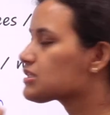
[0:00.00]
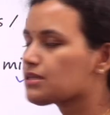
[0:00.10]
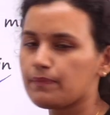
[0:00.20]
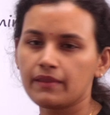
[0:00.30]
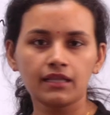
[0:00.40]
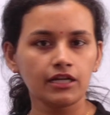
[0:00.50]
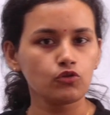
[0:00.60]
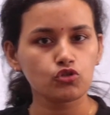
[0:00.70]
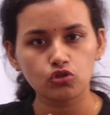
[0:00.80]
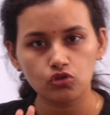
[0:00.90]
is something that
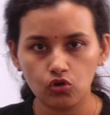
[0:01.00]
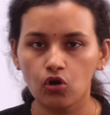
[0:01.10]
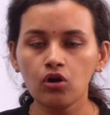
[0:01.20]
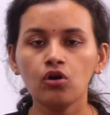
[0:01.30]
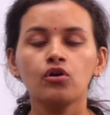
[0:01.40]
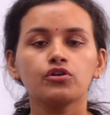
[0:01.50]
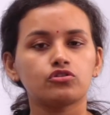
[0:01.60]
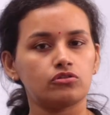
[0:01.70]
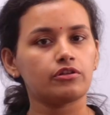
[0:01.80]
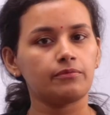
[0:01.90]
you should know. You
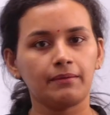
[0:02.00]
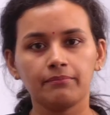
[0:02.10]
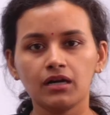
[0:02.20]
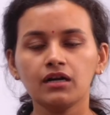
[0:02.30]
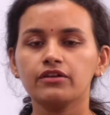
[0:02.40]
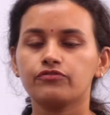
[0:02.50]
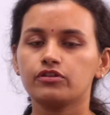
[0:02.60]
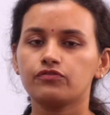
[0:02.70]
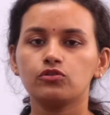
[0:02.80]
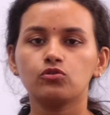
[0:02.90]
should remember even
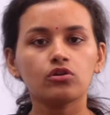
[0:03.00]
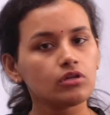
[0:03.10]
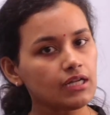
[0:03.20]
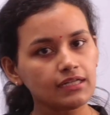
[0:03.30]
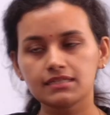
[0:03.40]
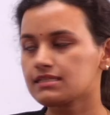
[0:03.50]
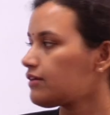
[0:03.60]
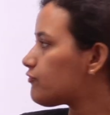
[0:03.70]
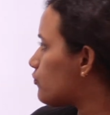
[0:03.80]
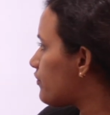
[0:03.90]
if you don't
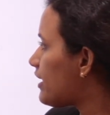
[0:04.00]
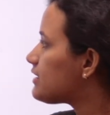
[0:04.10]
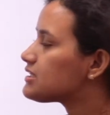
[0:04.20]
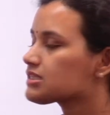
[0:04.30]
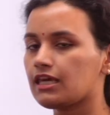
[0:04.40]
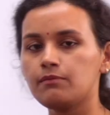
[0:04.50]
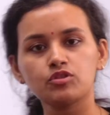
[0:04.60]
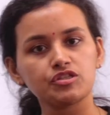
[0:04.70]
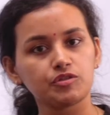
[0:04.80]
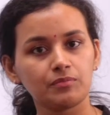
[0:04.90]
understand from where this came, just